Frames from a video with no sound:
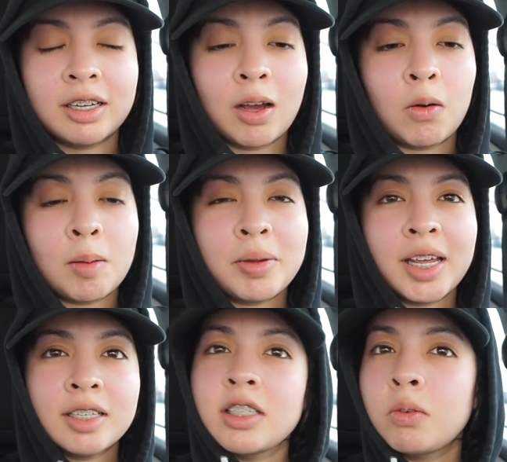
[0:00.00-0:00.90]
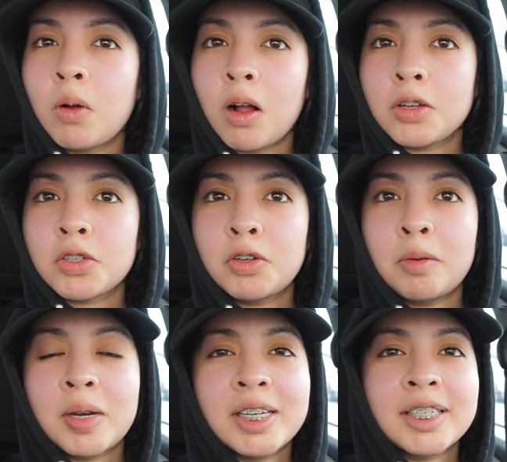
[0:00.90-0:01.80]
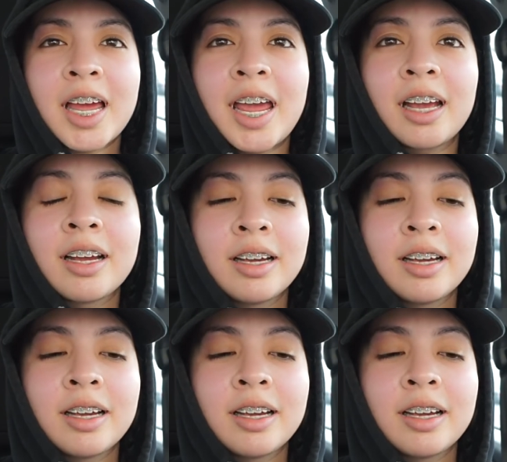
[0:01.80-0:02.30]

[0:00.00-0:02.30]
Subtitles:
go up against the wall so nobody's like